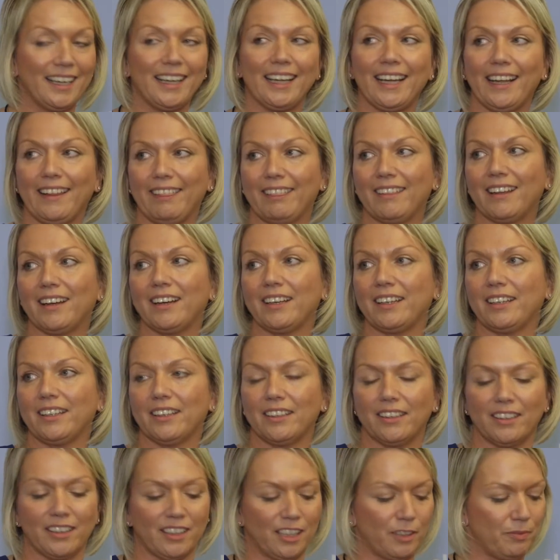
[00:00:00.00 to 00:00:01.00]
In that
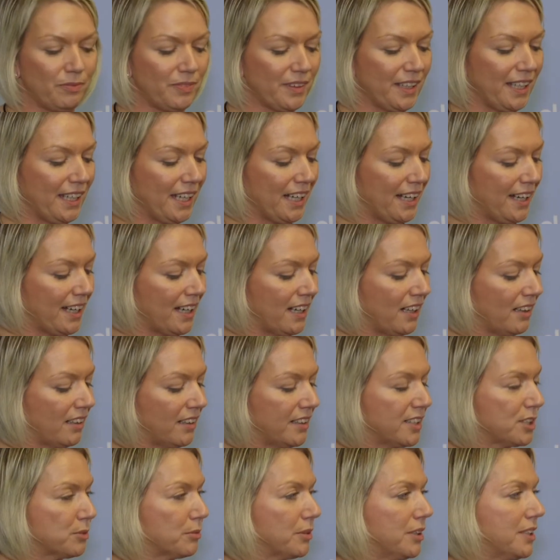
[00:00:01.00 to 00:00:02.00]
year, EAL
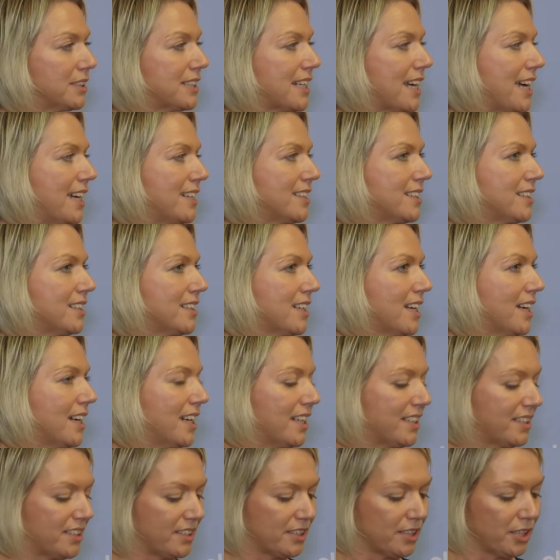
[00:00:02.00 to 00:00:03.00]
has worked hand in
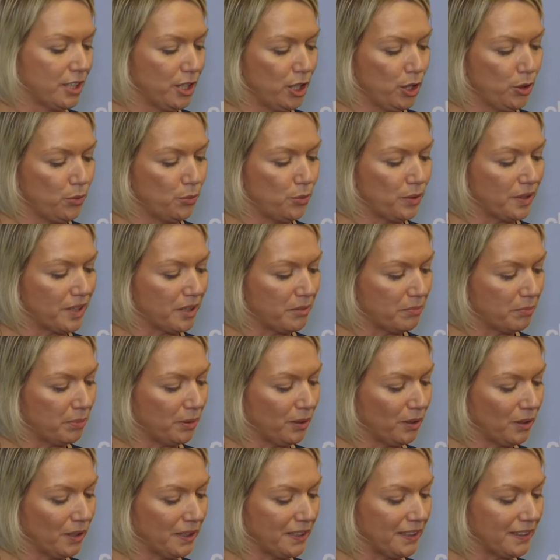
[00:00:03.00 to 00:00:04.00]
hand with
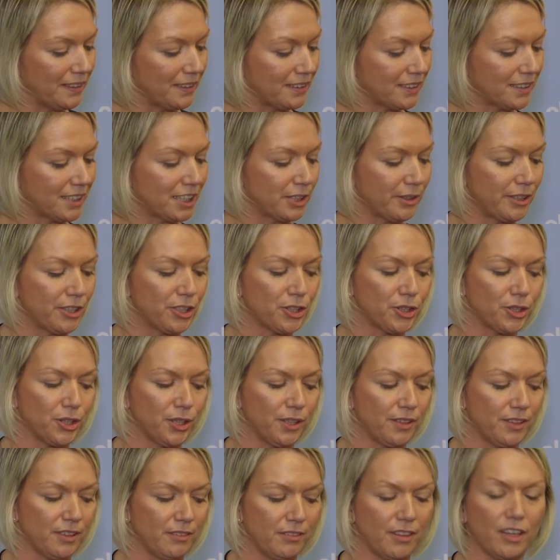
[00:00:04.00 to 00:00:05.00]
employers to
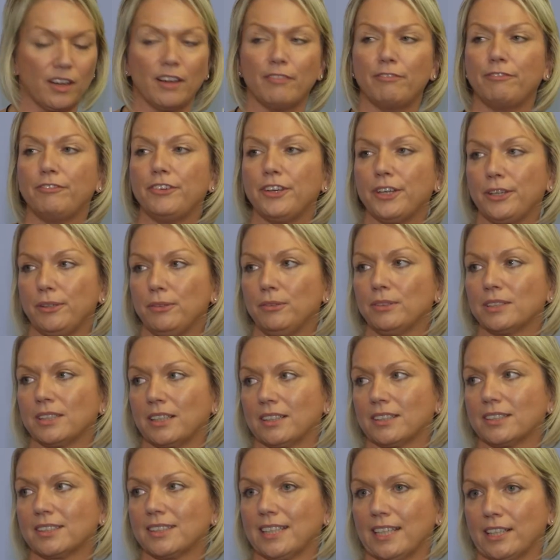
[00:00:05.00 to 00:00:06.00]
ensure that their views
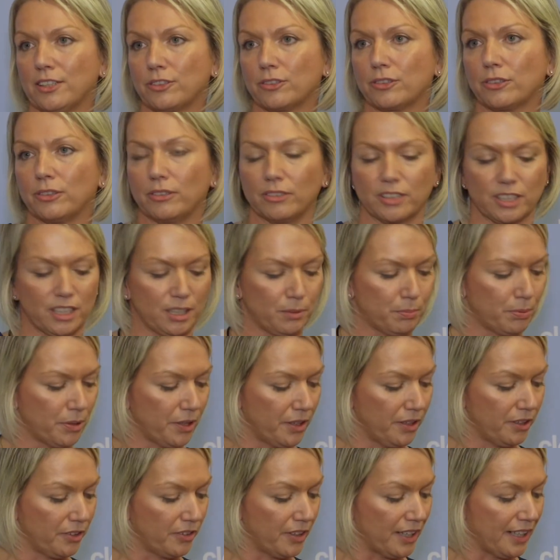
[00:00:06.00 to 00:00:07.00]
are central to the
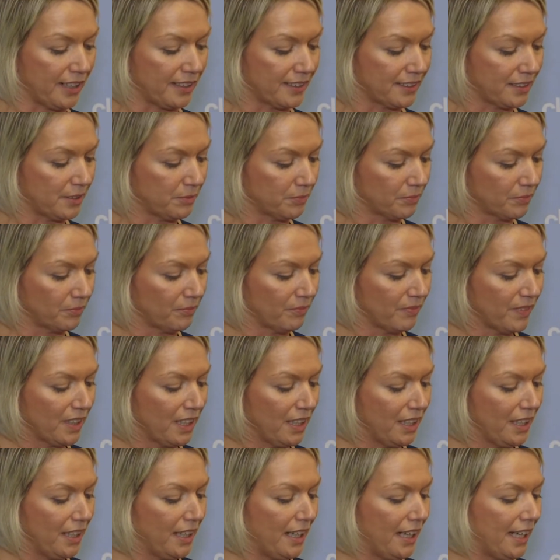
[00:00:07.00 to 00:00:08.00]
progress.
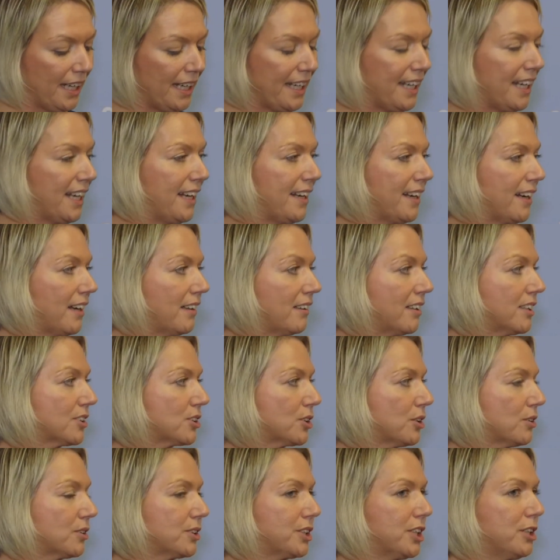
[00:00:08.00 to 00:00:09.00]
EAL has
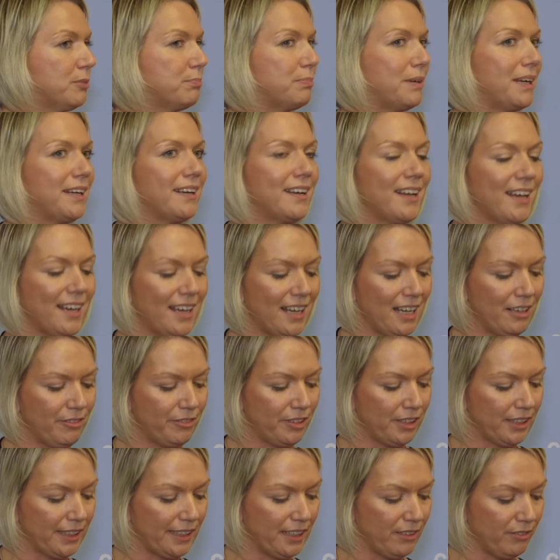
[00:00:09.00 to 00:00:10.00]
also been
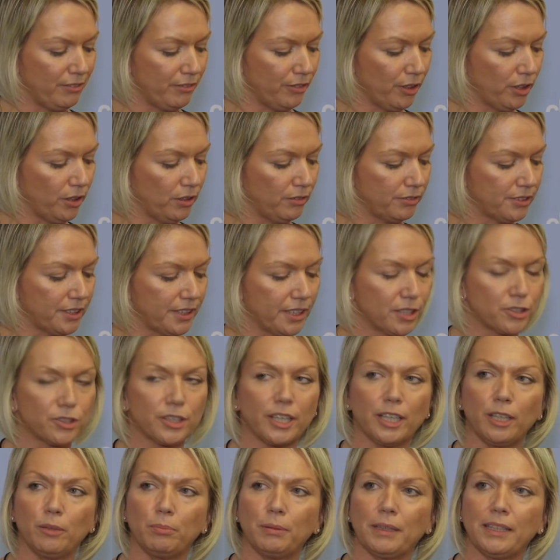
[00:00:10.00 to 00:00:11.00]
heavily involved in the
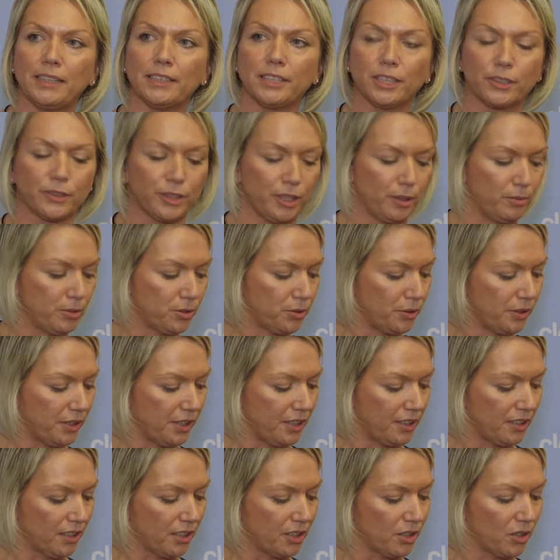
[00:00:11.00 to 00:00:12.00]
trailblazer groups
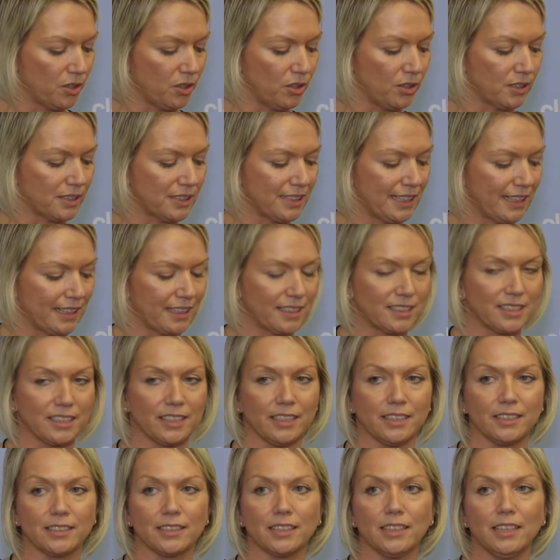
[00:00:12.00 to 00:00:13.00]
within our core
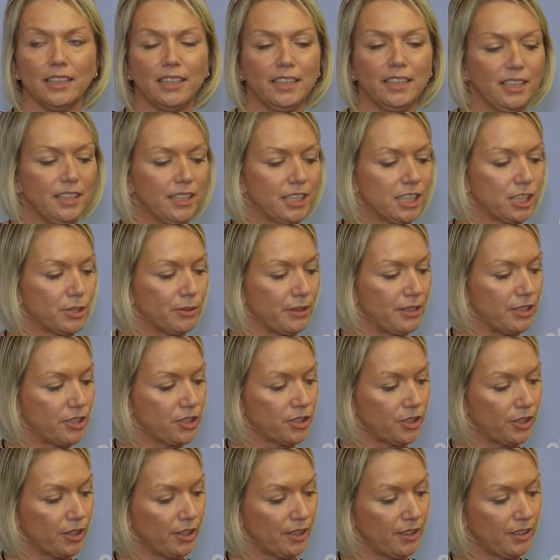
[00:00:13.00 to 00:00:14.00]
sectors to
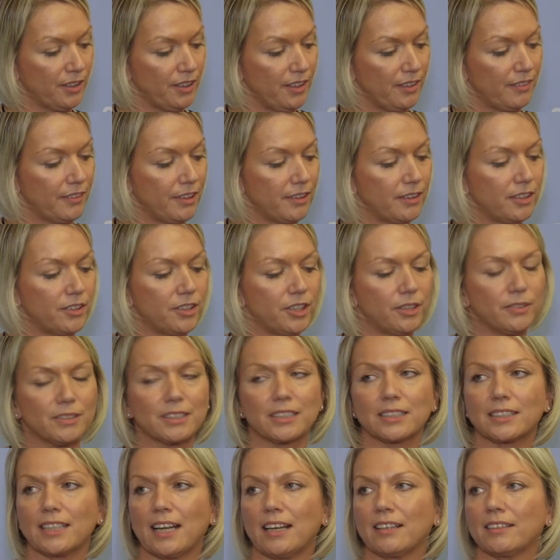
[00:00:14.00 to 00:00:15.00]
ensure that the new
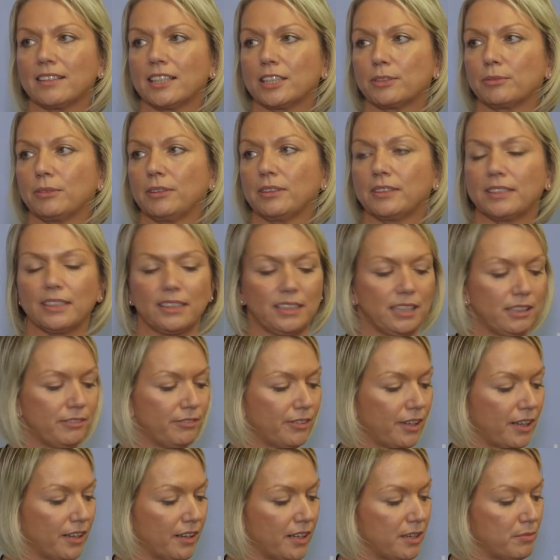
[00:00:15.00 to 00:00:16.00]
standards will
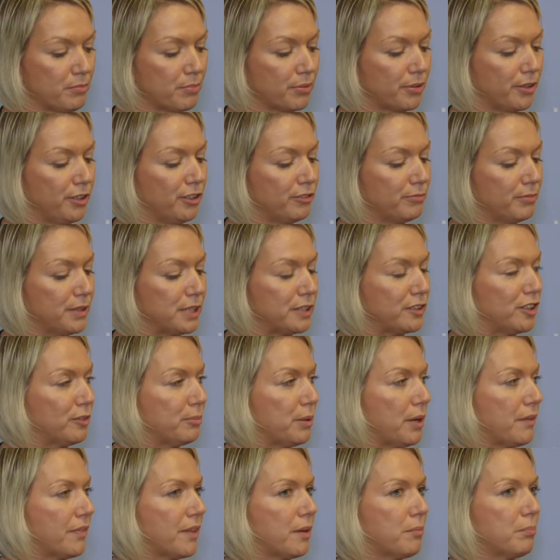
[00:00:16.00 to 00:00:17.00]
deliver improvements for
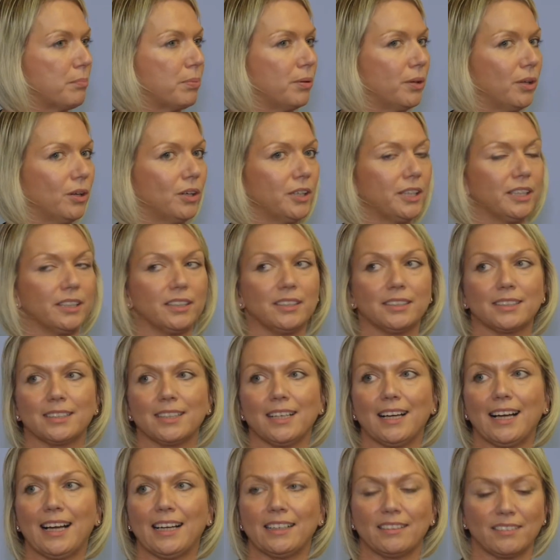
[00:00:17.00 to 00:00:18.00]
both employers
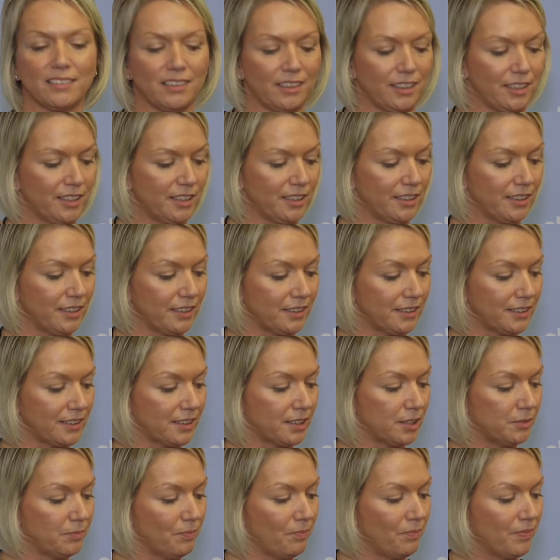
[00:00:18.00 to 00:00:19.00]
and learners.